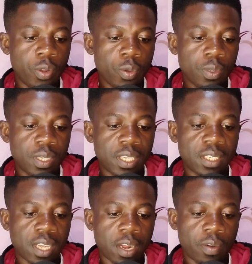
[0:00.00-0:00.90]
use
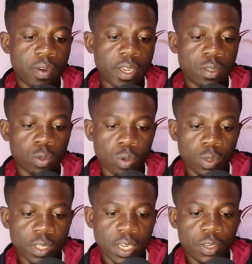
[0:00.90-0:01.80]
this address to
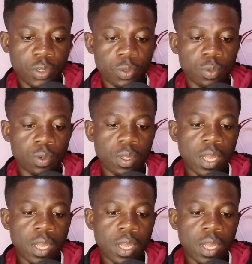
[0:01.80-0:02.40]
contact you